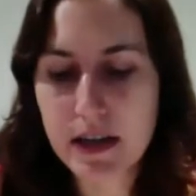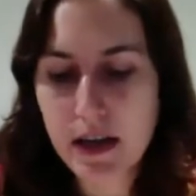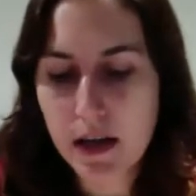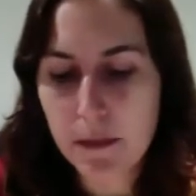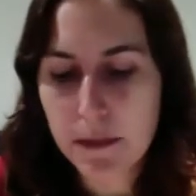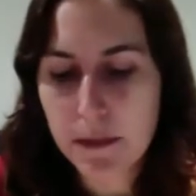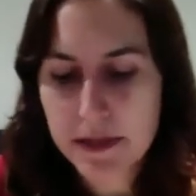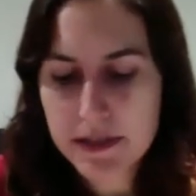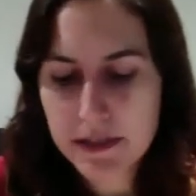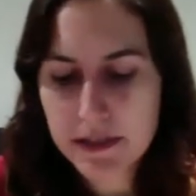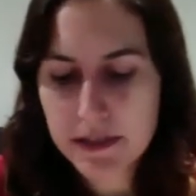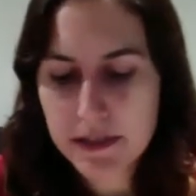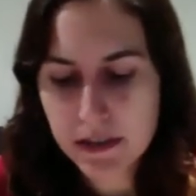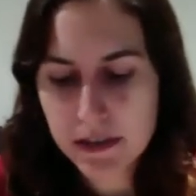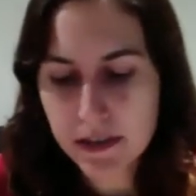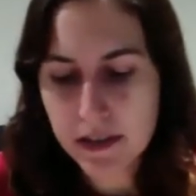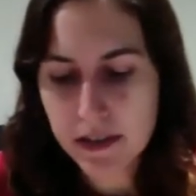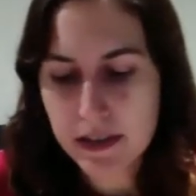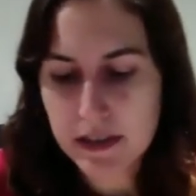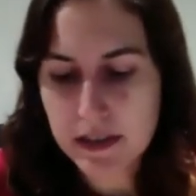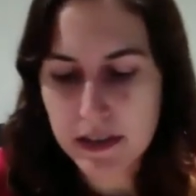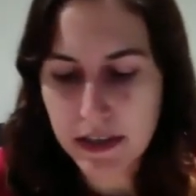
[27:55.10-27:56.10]
basically
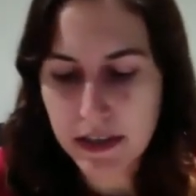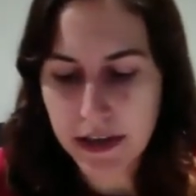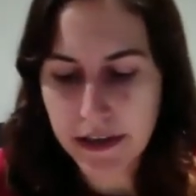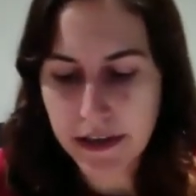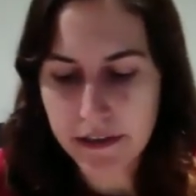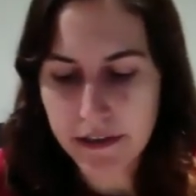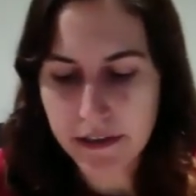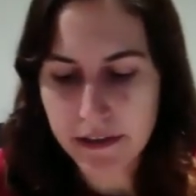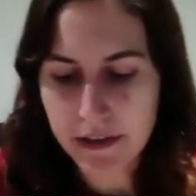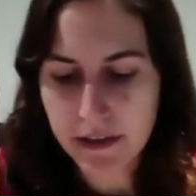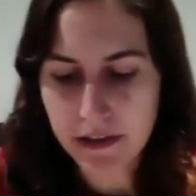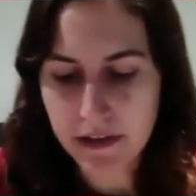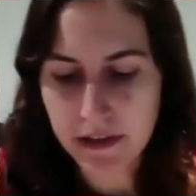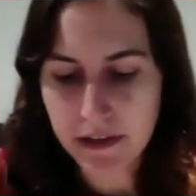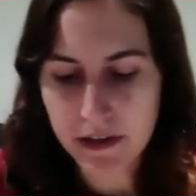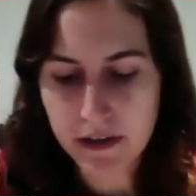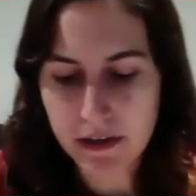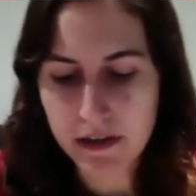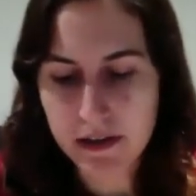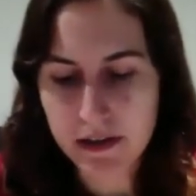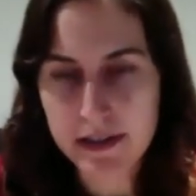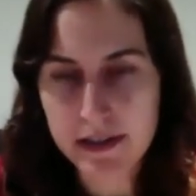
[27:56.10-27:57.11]
indicate that
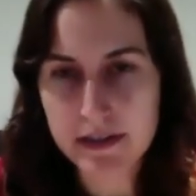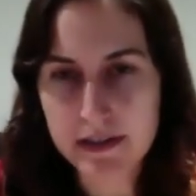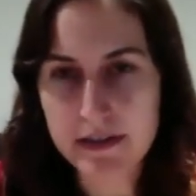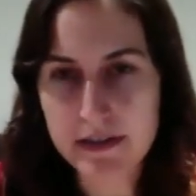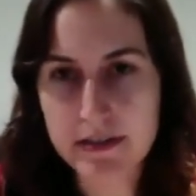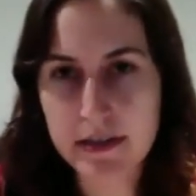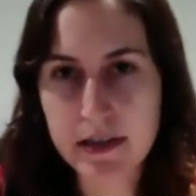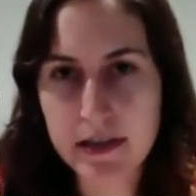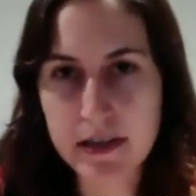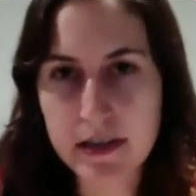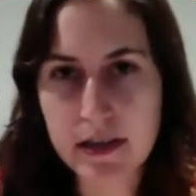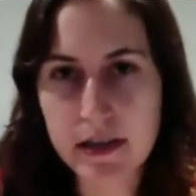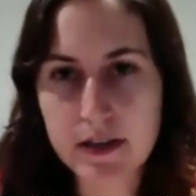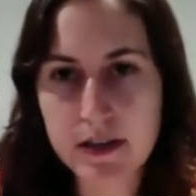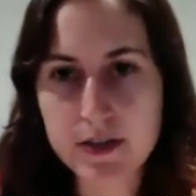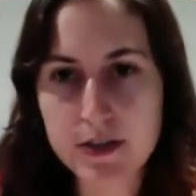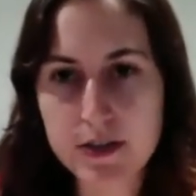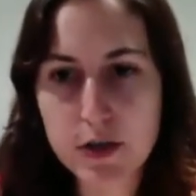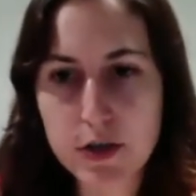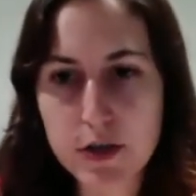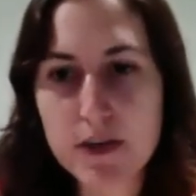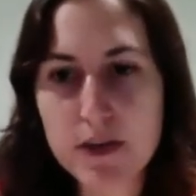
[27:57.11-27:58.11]
there is
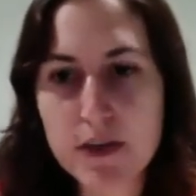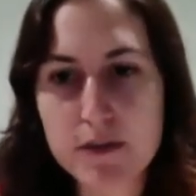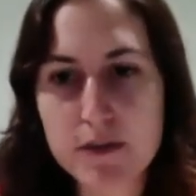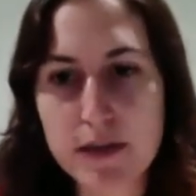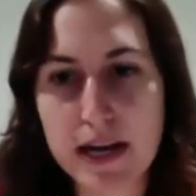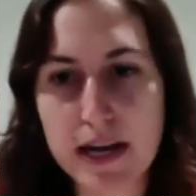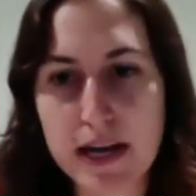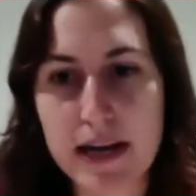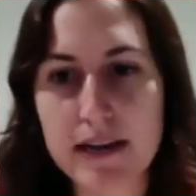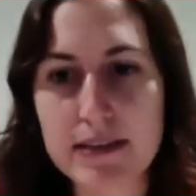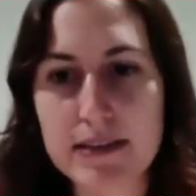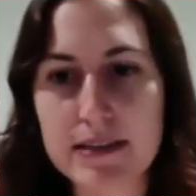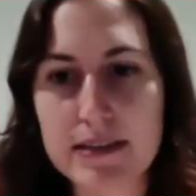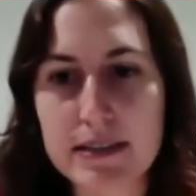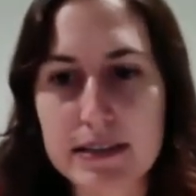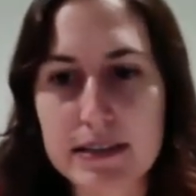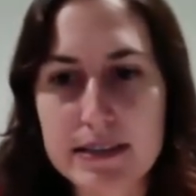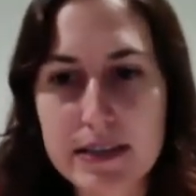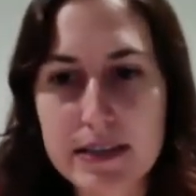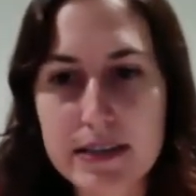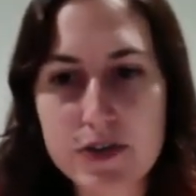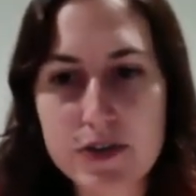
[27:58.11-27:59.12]
so much mass in
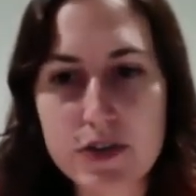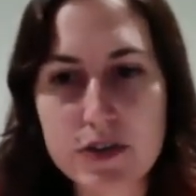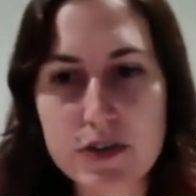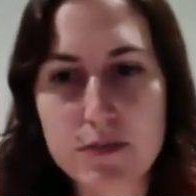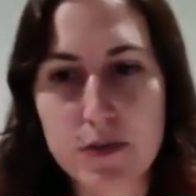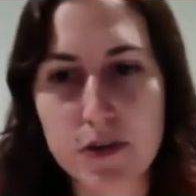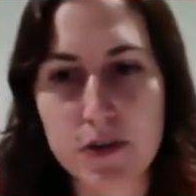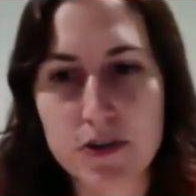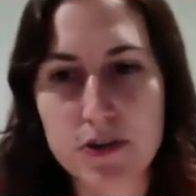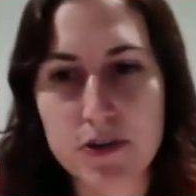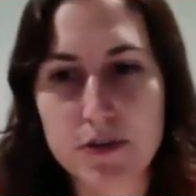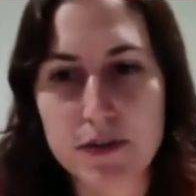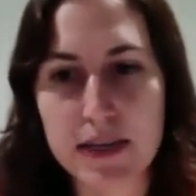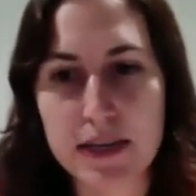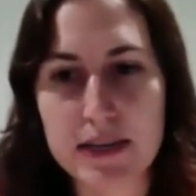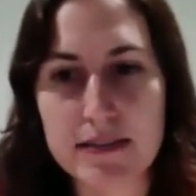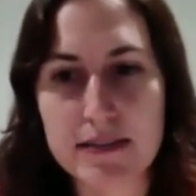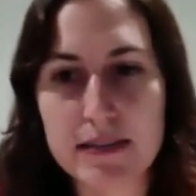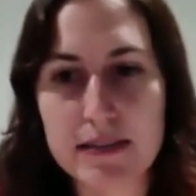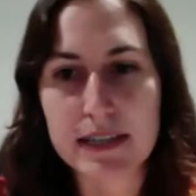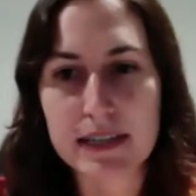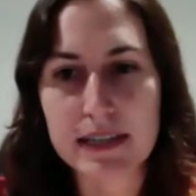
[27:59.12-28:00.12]
such a small
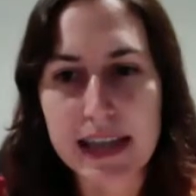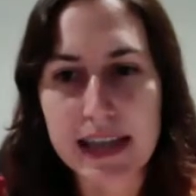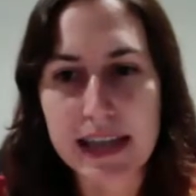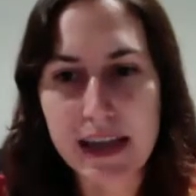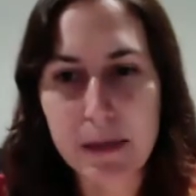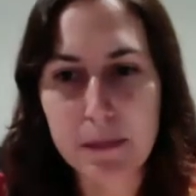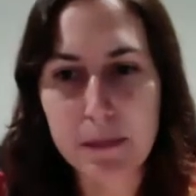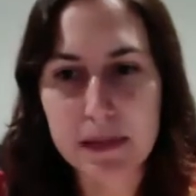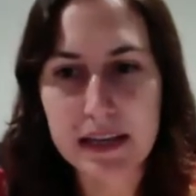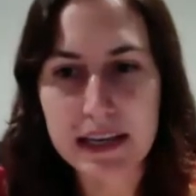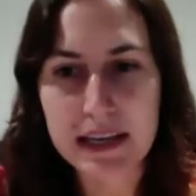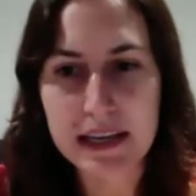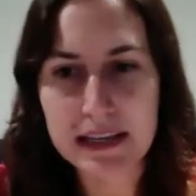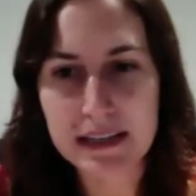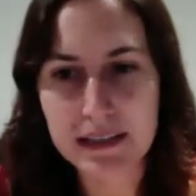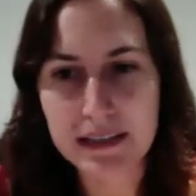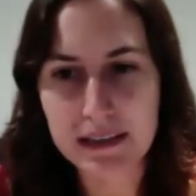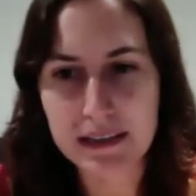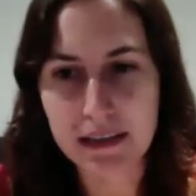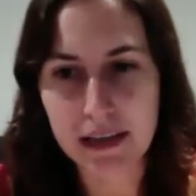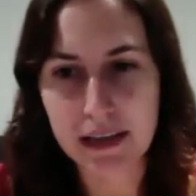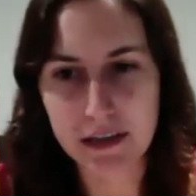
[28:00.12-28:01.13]
space can't be
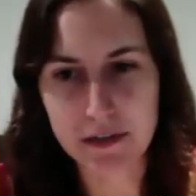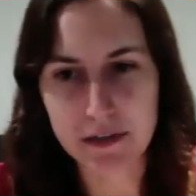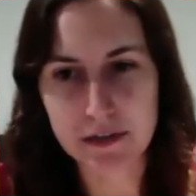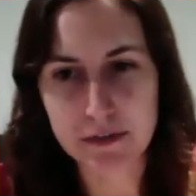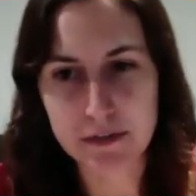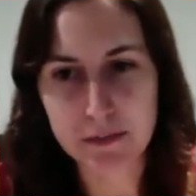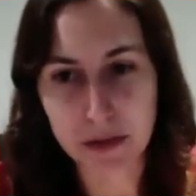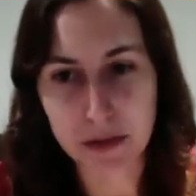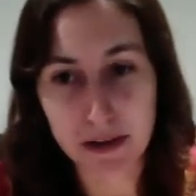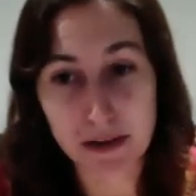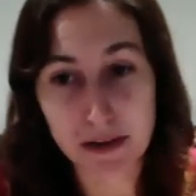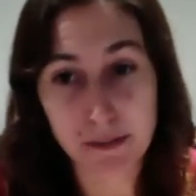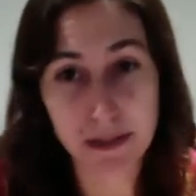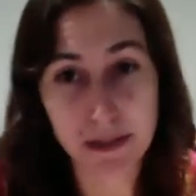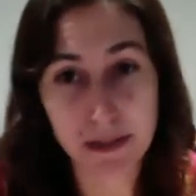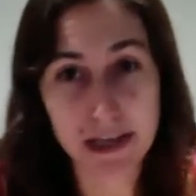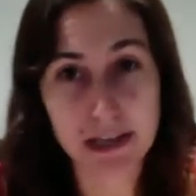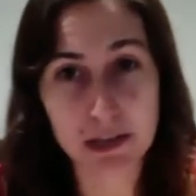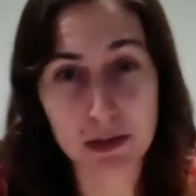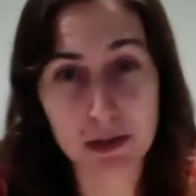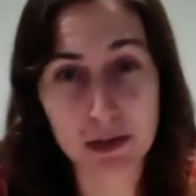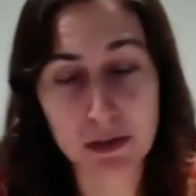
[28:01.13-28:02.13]
anything else but a
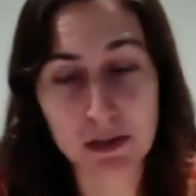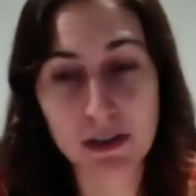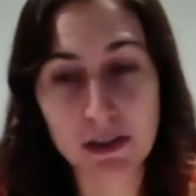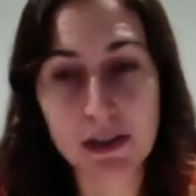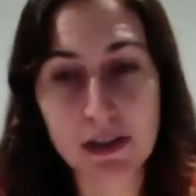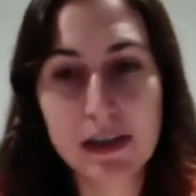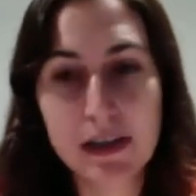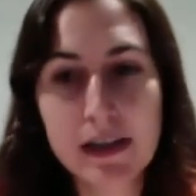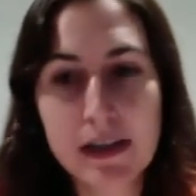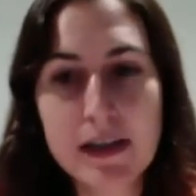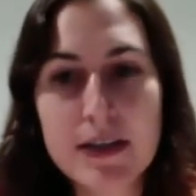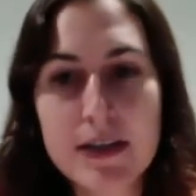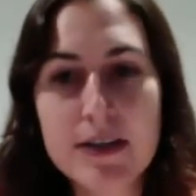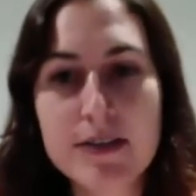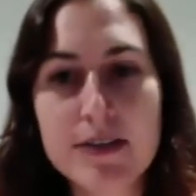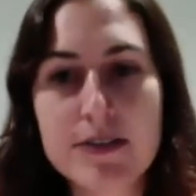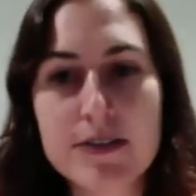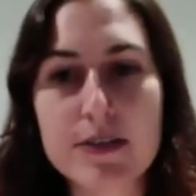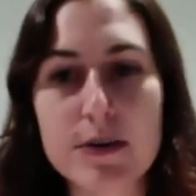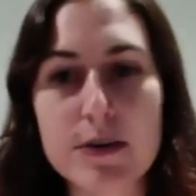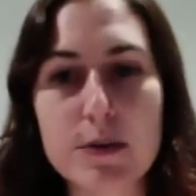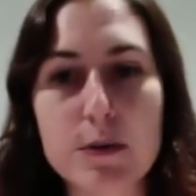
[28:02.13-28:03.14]
black hole.
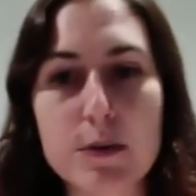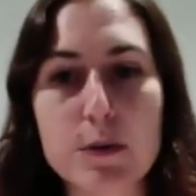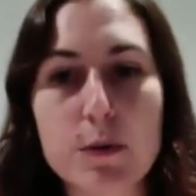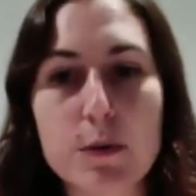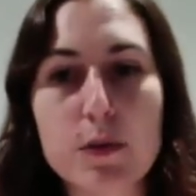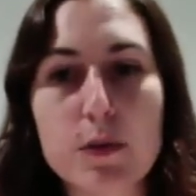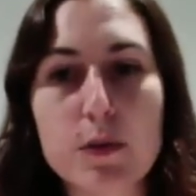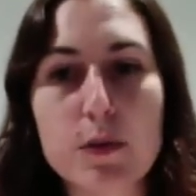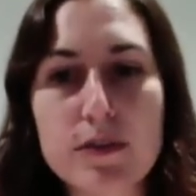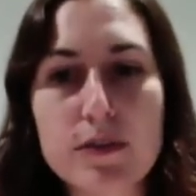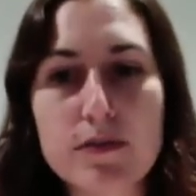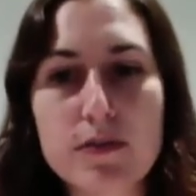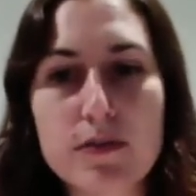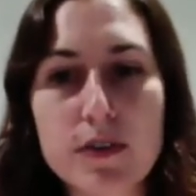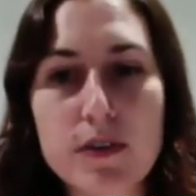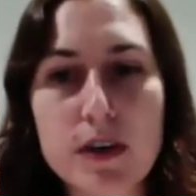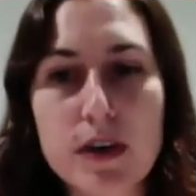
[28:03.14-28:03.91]
So we